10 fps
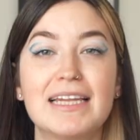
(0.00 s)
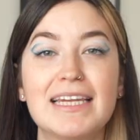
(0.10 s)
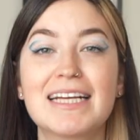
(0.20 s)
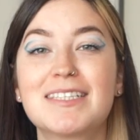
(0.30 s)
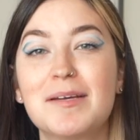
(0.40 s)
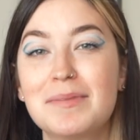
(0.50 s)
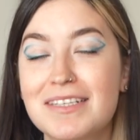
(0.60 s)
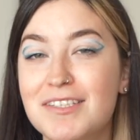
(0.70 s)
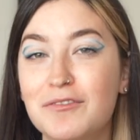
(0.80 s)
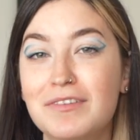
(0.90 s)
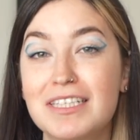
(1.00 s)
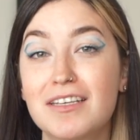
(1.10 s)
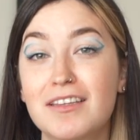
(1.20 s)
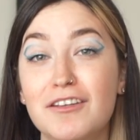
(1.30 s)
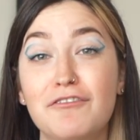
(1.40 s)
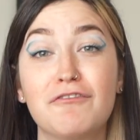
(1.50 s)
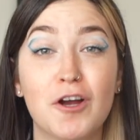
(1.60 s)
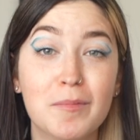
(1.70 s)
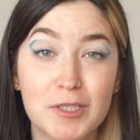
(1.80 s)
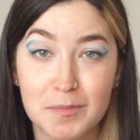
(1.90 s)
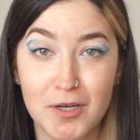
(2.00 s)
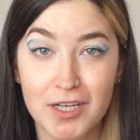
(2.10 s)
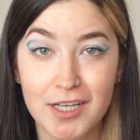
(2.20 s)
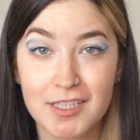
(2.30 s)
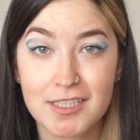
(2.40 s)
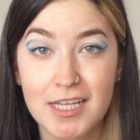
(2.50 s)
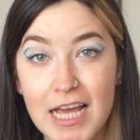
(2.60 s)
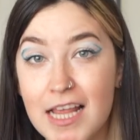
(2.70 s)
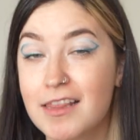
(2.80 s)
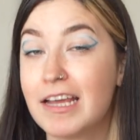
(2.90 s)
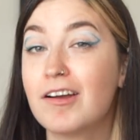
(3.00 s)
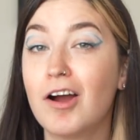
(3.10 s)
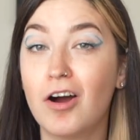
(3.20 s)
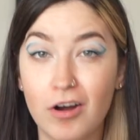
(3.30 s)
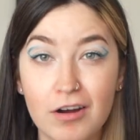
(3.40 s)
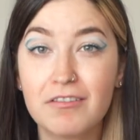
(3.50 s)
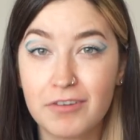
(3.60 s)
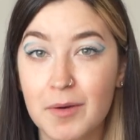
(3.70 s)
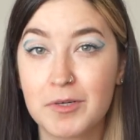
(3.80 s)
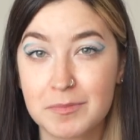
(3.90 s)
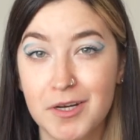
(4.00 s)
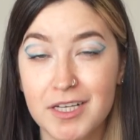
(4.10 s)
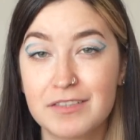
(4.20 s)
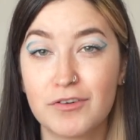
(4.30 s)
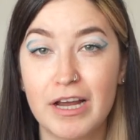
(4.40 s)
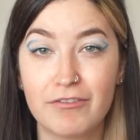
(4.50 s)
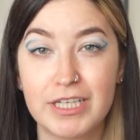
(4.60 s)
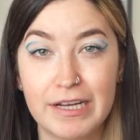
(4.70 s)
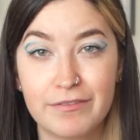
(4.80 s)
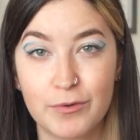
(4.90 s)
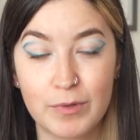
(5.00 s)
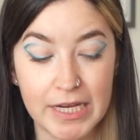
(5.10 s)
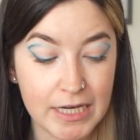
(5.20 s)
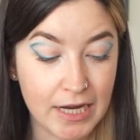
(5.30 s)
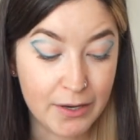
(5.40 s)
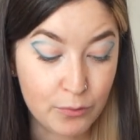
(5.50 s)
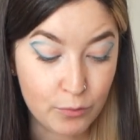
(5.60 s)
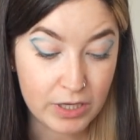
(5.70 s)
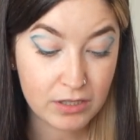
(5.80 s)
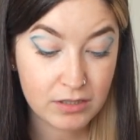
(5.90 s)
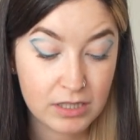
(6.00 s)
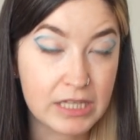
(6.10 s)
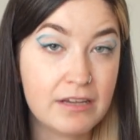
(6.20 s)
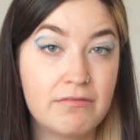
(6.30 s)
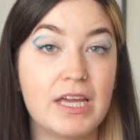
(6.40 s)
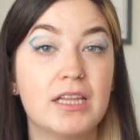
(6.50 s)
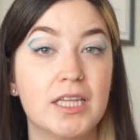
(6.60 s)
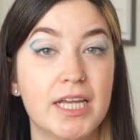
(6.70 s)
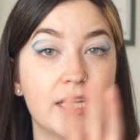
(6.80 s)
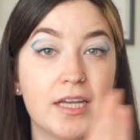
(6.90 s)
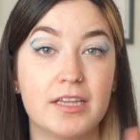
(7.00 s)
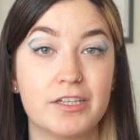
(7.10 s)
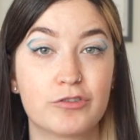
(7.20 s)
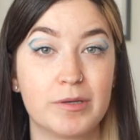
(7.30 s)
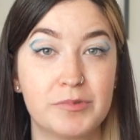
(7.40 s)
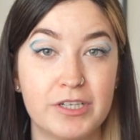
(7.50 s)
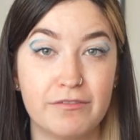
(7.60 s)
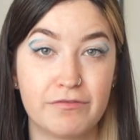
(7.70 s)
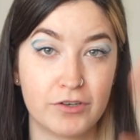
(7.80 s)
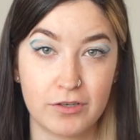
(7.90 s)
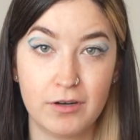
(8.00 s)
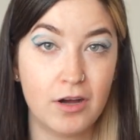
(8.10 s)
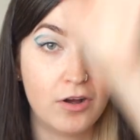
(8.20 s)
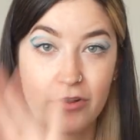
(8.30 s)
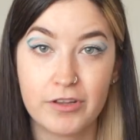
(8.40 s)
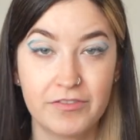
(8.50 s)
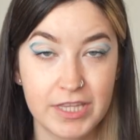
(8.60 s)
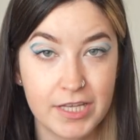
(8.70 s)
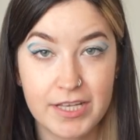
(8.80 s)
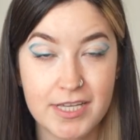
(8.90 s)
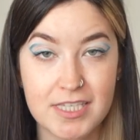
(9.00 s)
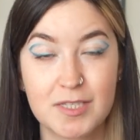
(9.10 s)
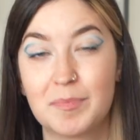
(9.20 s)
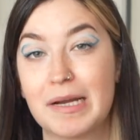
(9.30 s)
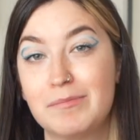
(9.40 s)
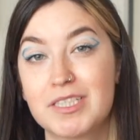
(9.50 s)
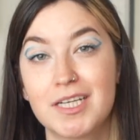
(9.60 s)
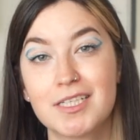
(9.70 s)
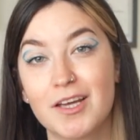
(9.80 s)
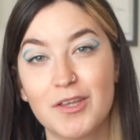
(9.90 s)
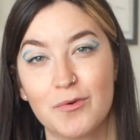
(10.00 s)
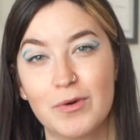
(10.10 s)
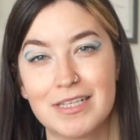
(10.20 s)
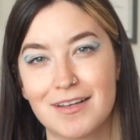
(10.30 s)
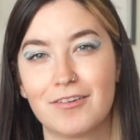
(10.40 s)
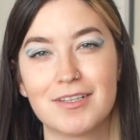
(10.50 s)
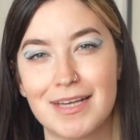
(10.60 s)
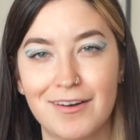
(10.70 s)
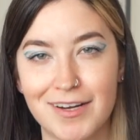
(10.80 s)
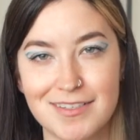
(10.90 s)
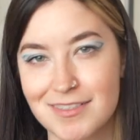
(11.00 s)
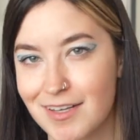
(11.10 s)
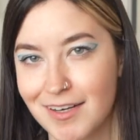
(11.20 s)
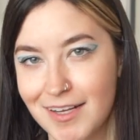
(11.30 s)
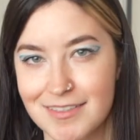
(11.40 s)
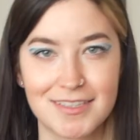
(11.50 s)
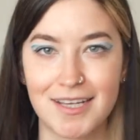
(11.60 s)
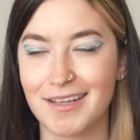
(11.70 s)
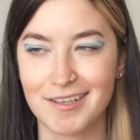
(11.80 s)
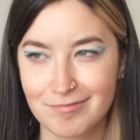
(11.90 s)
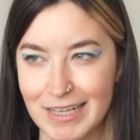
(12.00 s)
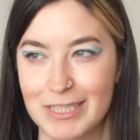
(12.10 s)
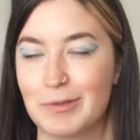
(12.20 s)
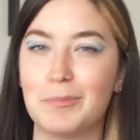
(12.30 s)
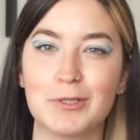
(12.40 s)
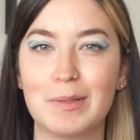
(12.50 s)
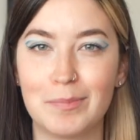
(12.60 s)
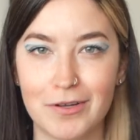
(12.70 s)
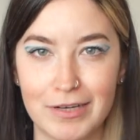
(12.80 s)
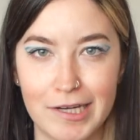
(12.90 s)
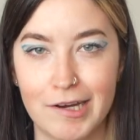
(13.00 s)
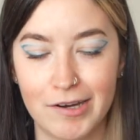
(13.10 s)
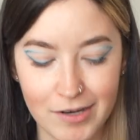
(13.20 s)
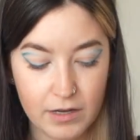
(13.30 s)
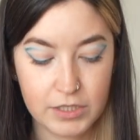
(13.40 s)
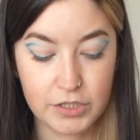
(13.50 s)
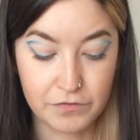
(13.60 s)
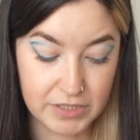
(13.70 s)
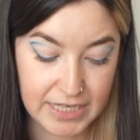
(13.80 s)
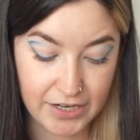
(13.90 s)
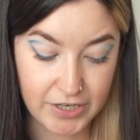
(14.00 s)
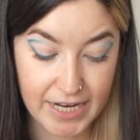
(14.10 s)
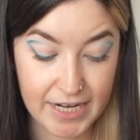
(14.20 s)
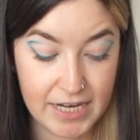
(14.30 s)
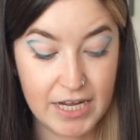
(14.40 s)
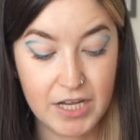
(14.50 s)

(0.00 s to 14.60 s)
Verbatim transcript: Next up is to visit the farmers markets. There are farmers markets for every day of the week. I will leave a link in the description for all of the lists, but I'm just going to tell you the ones that are on Saturdays and Sundays because I think that's when most people are here. So for Saturday,